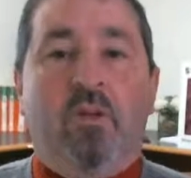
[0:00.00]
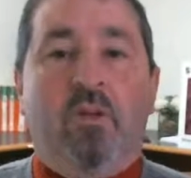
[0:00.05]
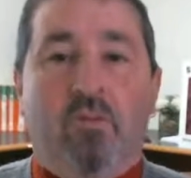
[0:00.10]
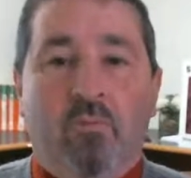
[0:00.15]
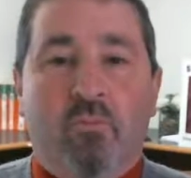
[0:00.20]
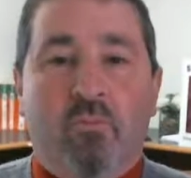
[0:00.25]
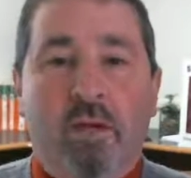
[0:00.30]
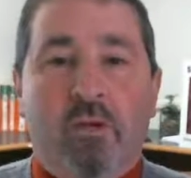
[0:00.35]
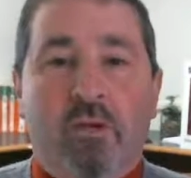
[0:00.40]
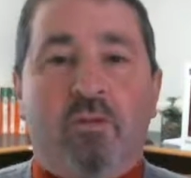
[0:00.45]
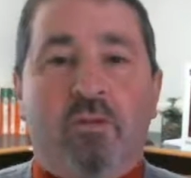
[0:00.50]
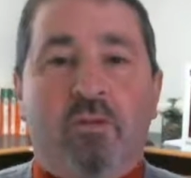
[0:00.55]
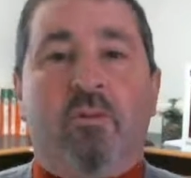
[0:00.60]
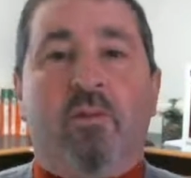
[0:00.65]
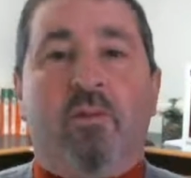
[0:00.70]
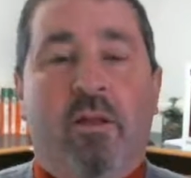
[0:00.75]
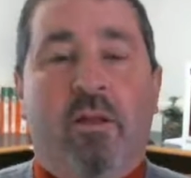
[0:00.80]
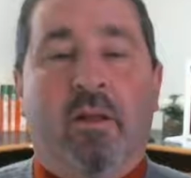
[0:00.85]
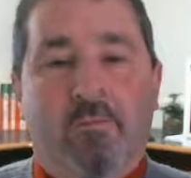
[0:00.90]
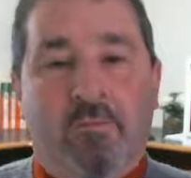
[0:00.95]
you
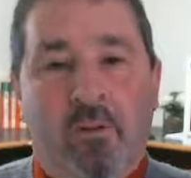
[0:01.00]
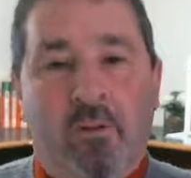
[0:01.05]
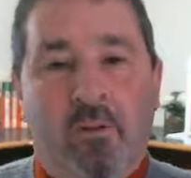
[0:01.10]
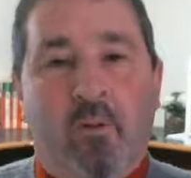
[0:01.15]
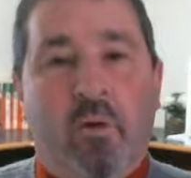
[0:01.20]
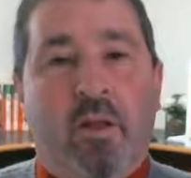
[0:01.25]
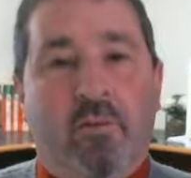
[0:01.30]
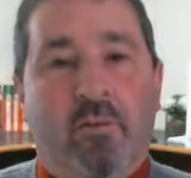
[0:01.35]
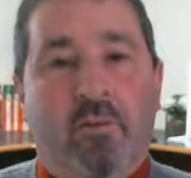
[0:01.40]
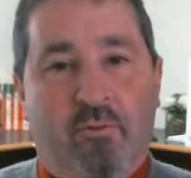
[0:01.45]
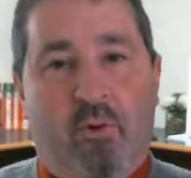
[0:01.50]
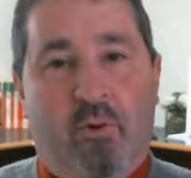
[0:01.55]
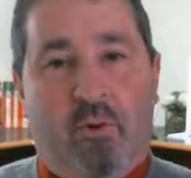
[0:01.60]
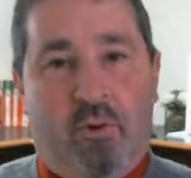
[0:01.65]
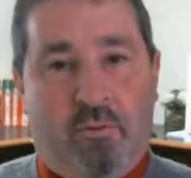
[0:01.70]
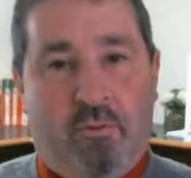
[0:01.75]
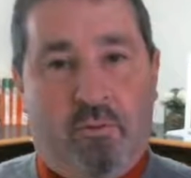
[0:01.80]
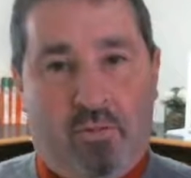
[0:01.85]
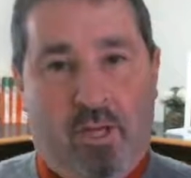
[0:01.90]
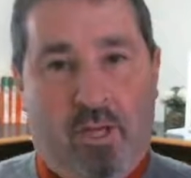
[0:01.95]
register and vote
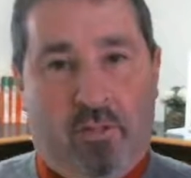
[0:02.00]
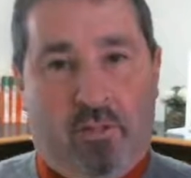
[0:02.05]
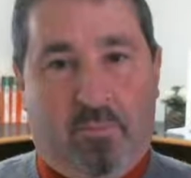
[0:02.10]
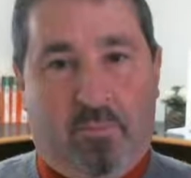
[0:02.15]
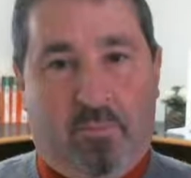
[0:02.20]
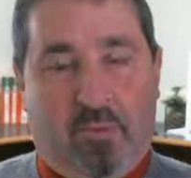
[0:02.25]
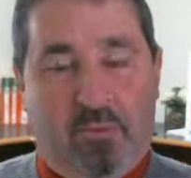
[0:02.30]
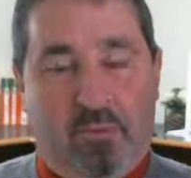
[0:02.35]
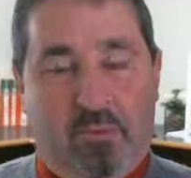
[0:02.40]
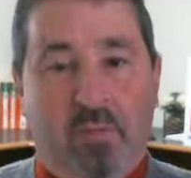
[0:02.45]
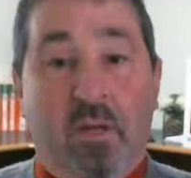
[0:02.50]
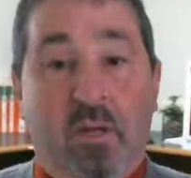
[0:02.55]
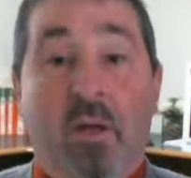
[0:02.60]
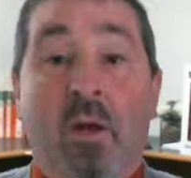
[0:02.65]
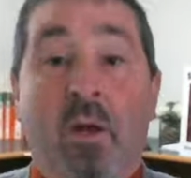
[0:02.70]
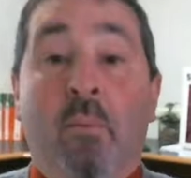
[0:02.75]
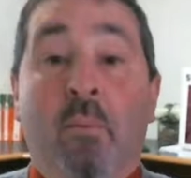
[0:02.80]
your sentiments.